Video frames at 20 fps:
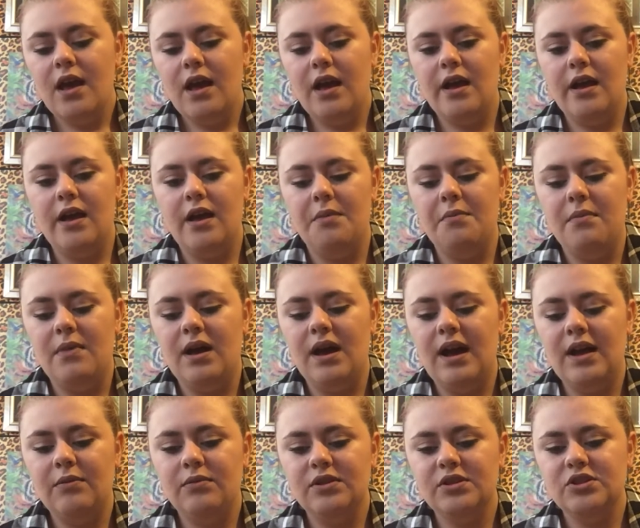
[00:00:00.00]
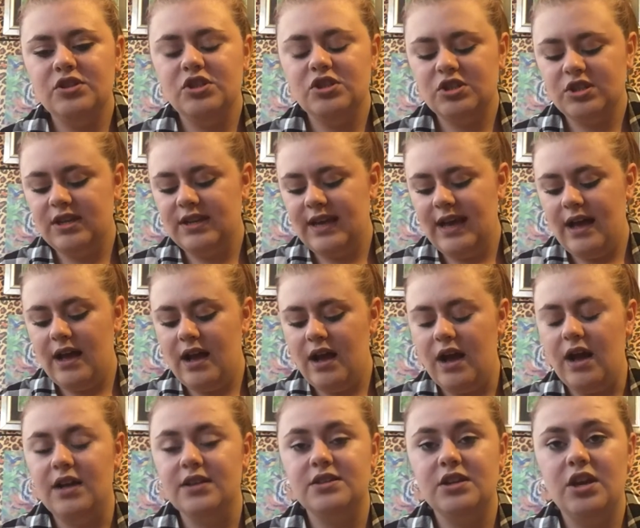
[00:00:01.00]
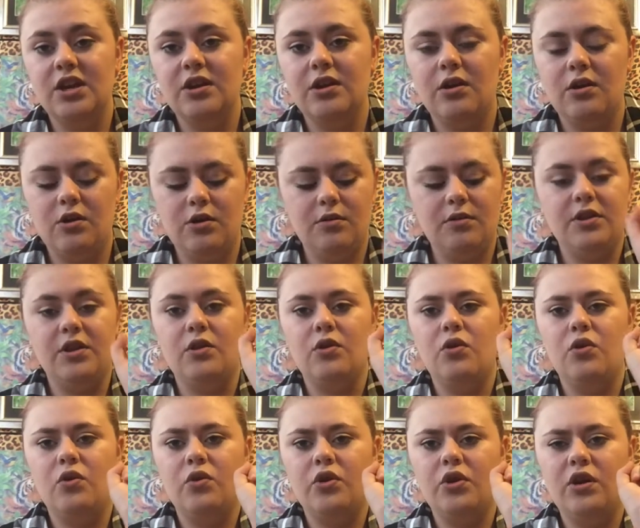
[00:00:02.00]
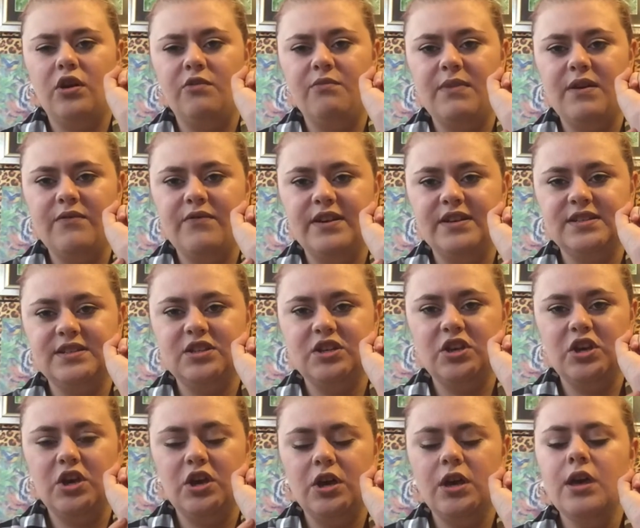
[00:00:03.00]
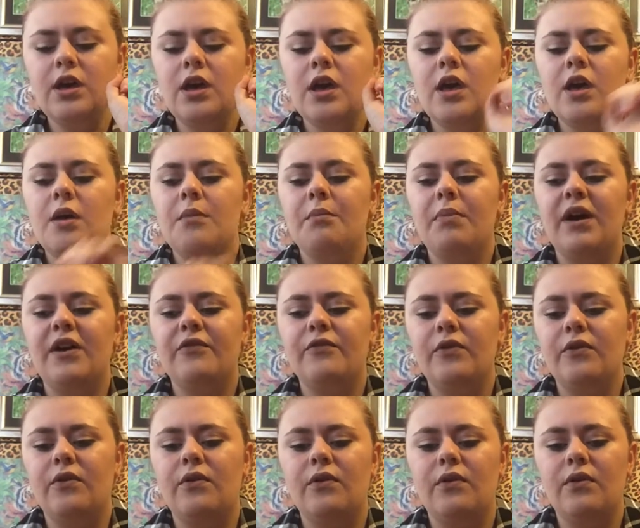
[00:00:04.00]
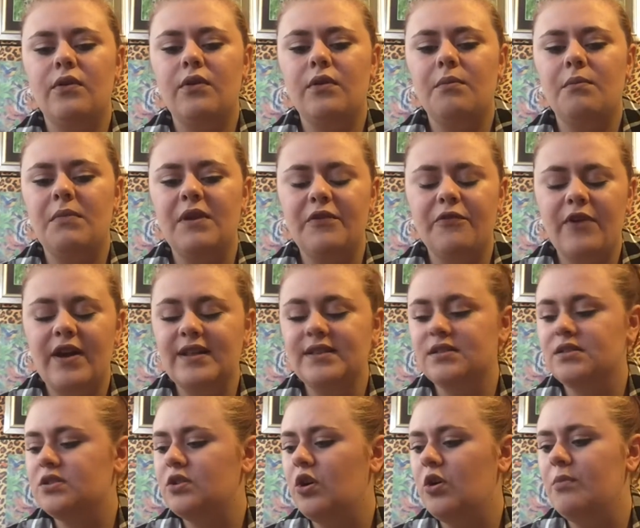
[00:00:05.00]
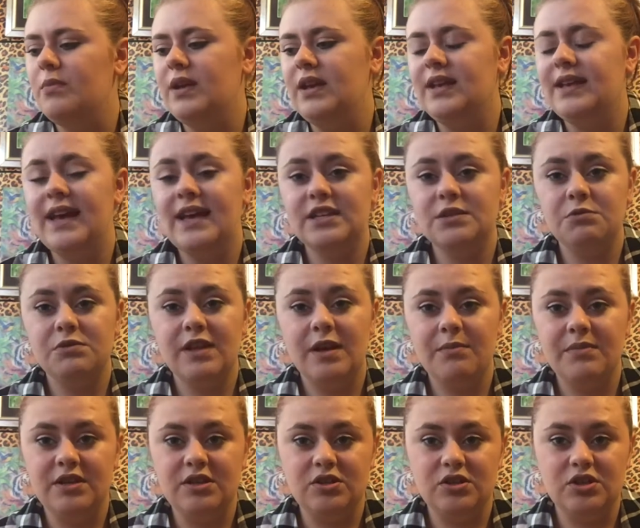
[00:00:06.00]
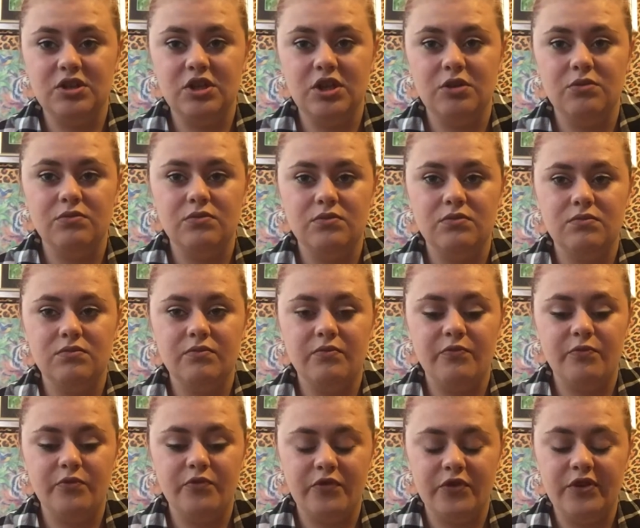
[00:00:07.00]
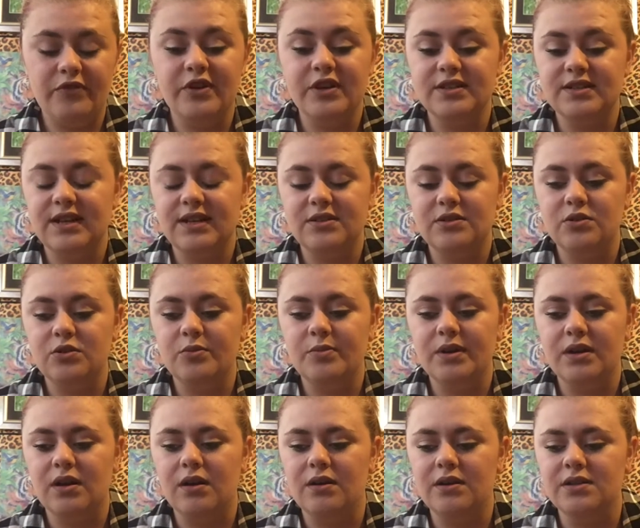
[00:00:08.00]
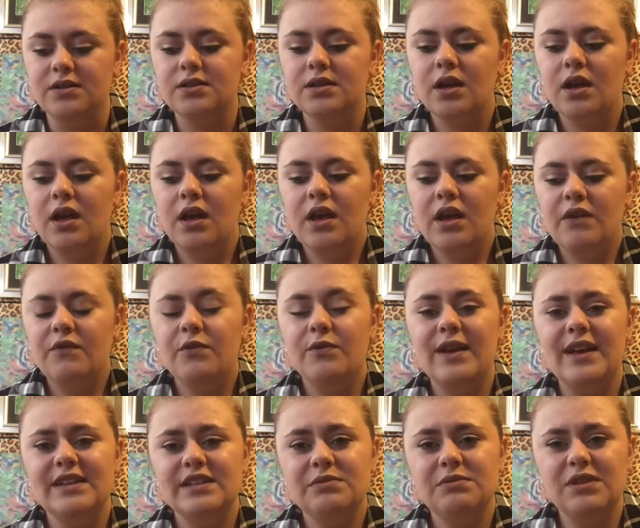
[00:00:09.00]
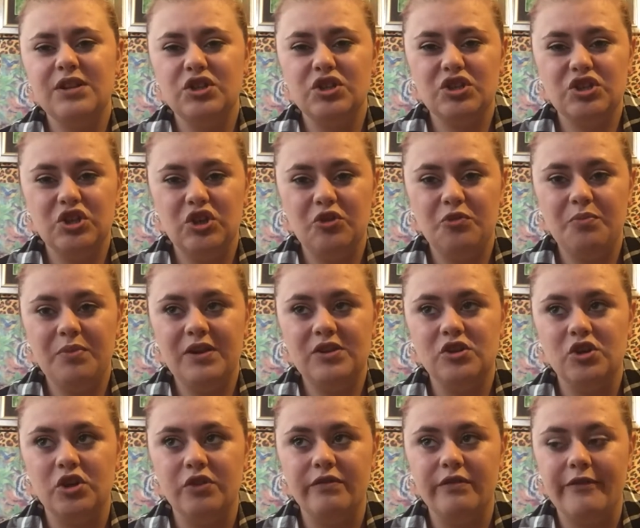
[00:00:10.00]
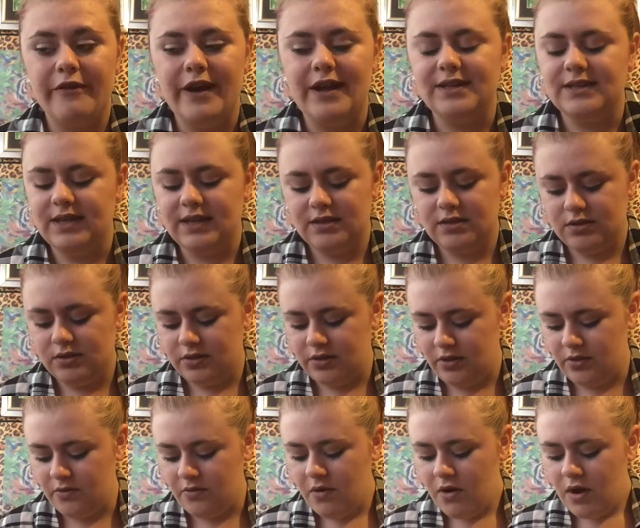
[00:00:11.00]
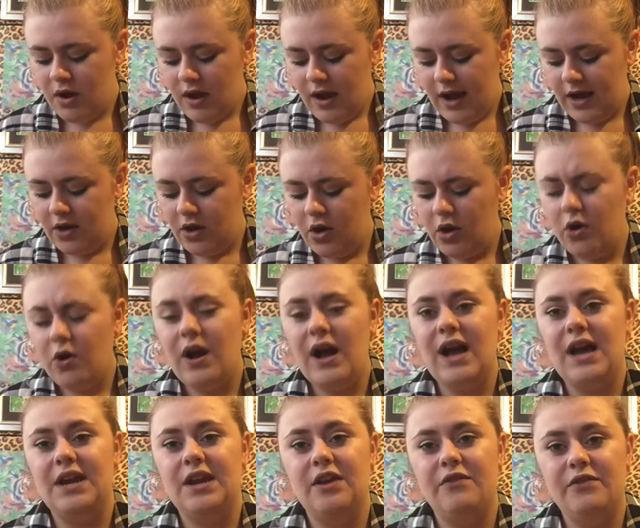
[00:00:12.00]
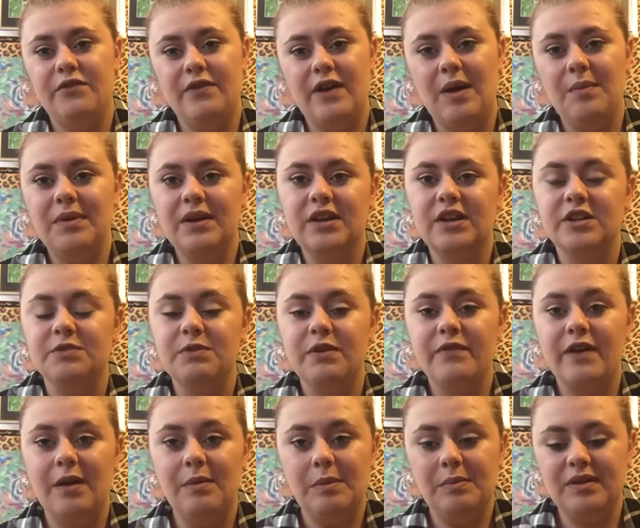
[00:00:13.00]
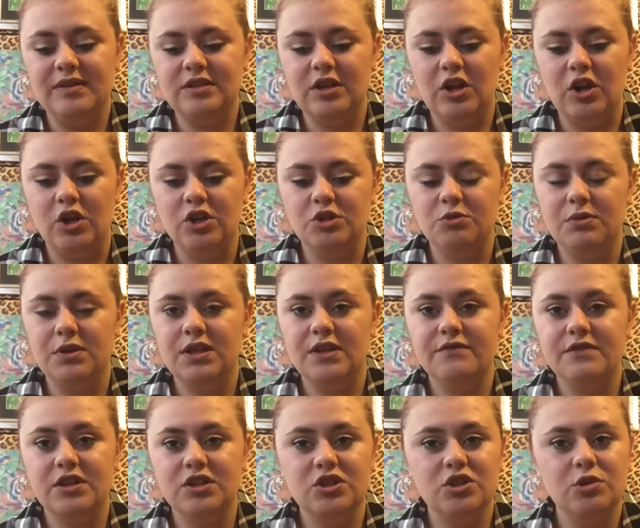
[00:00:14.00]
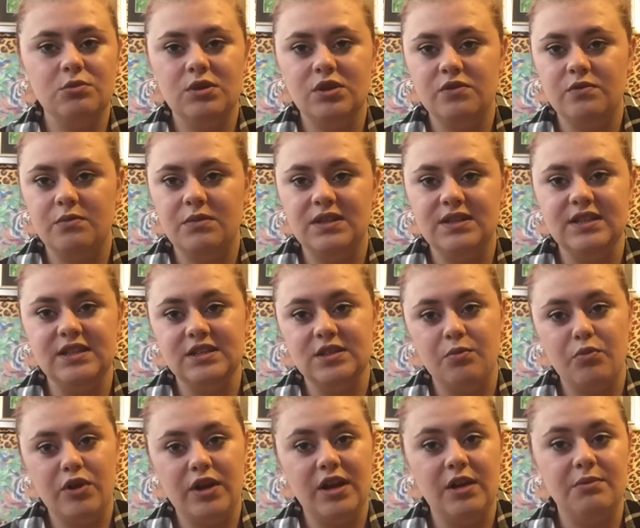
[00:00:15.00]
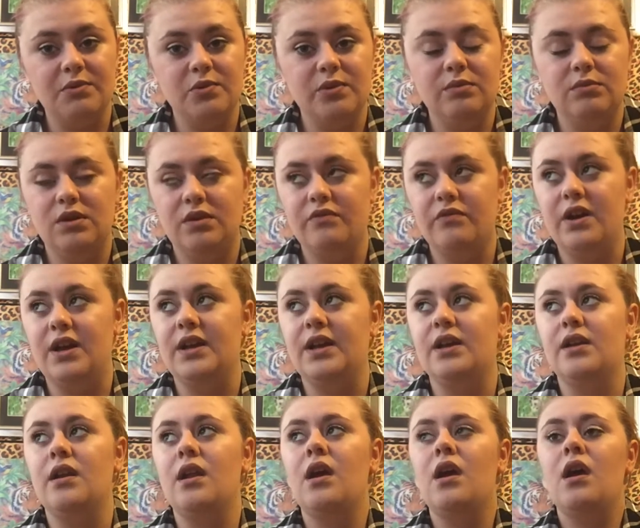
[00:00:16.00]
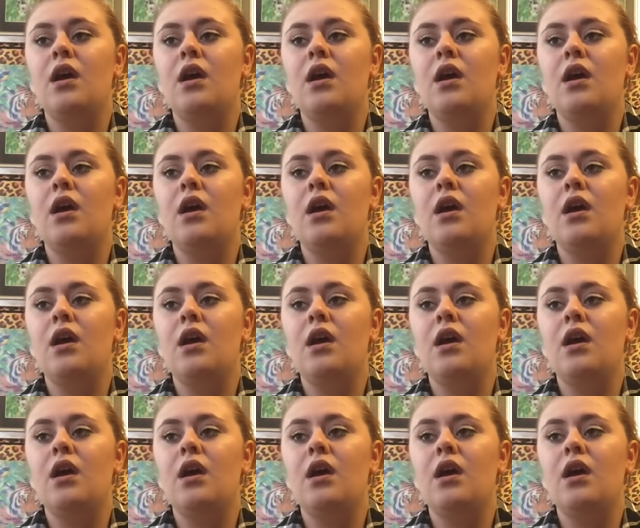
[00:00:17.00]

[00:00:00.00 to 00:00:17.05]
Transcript: um I was just going to get a heart done on the corner of my wrist here, but I thought, my friends told me, get something that means to you before you first tattoo, because if you get something that's stupid, you're going to regret it. So I got Ohana for family, because my family means a lot to me, and they've done so much for me since the breakup between me and Ryan.